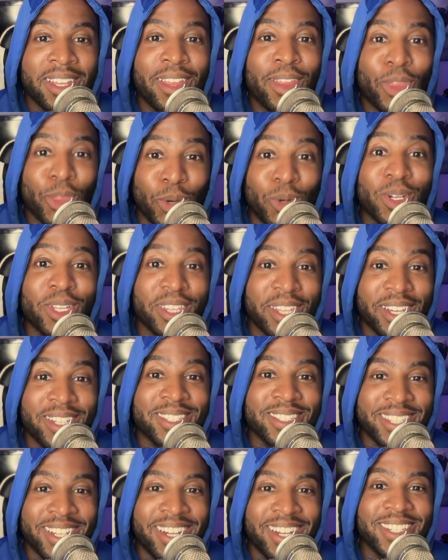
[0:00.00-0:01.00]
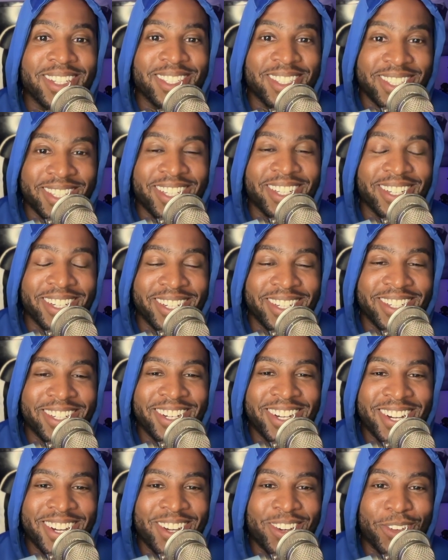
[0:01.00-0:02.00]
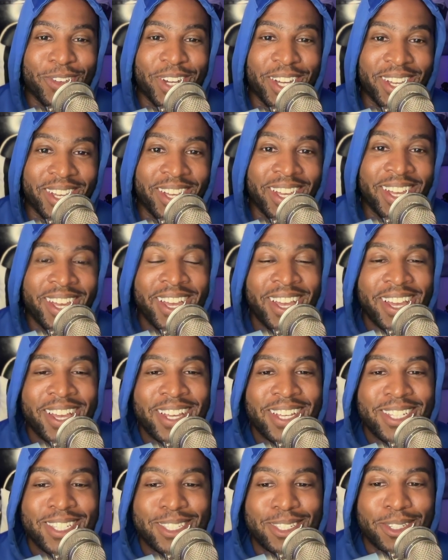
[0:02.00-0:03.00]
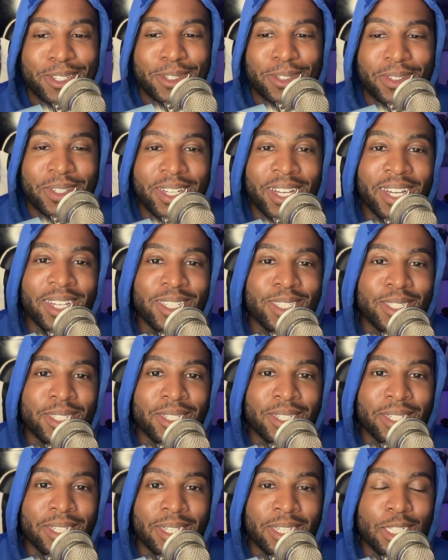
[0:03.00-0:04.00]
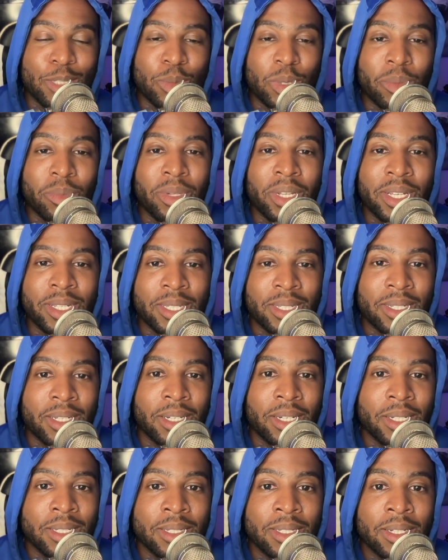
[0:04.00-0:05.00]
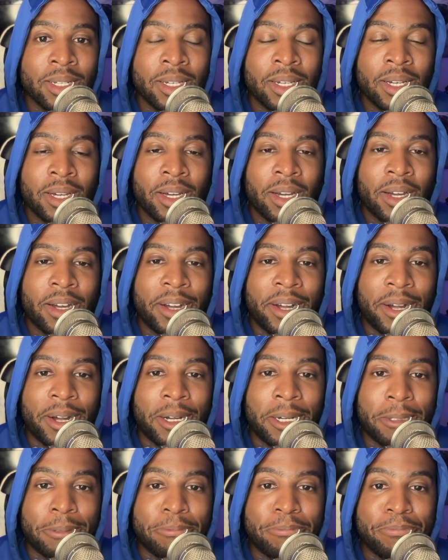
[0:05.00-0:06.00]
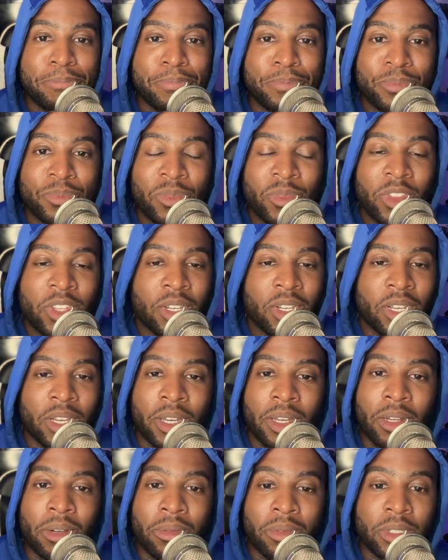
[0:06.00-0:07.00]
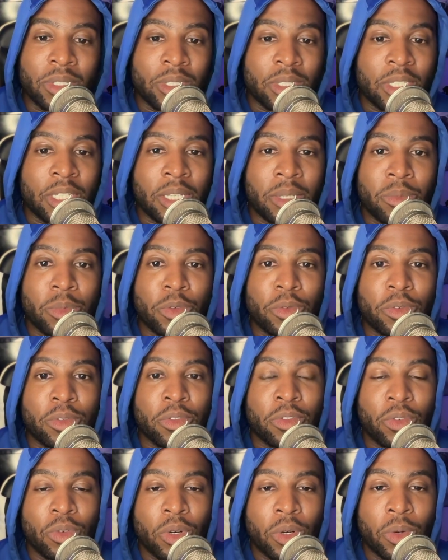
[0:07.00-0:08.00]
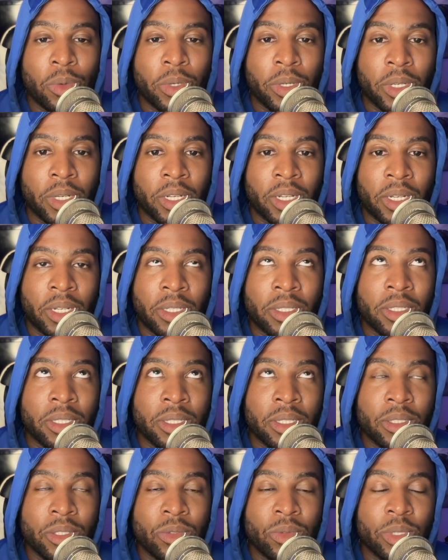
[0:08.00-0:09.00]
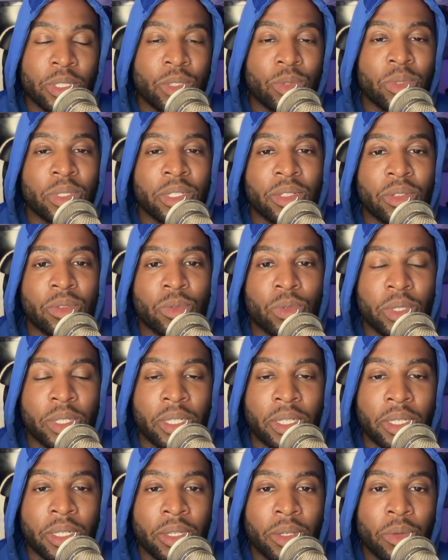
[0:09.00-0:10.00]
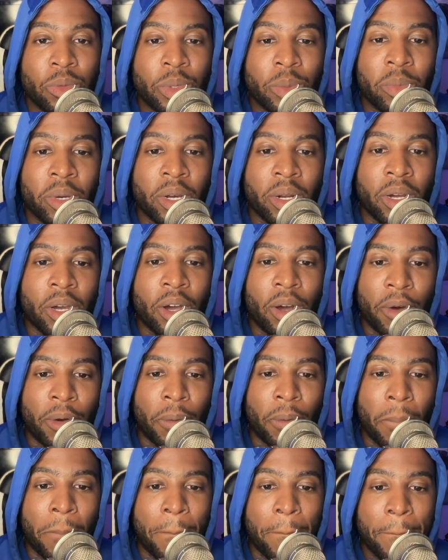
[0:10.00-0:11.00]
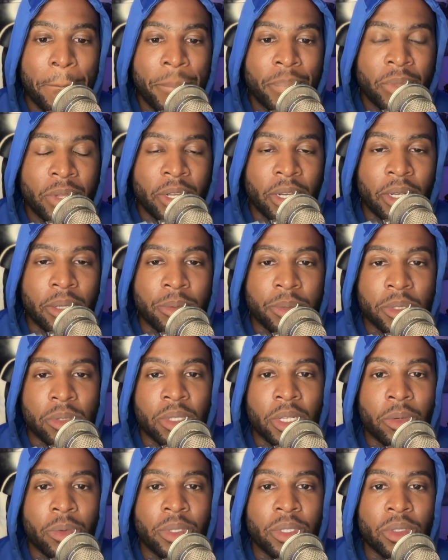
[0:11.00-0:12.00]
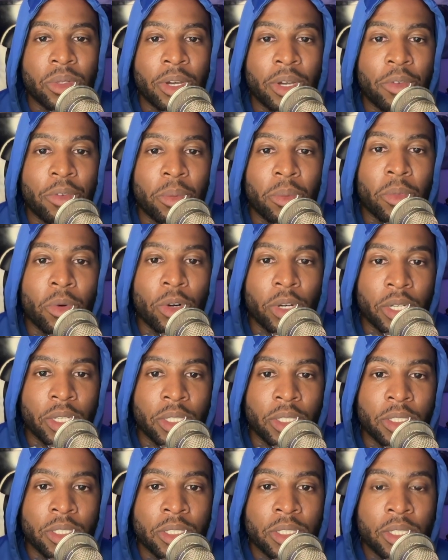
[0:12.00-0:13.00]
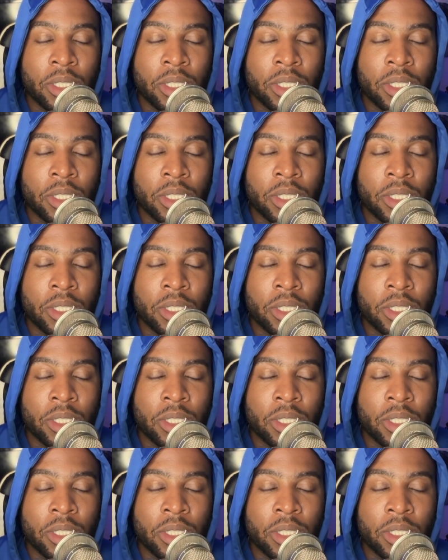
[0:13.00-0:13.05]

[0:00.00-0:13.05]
$30,000 a year, right? So God is good. He's been blessing us, and we just keep moving forward. And 2023, we bought a home, so now we do have a mortgage.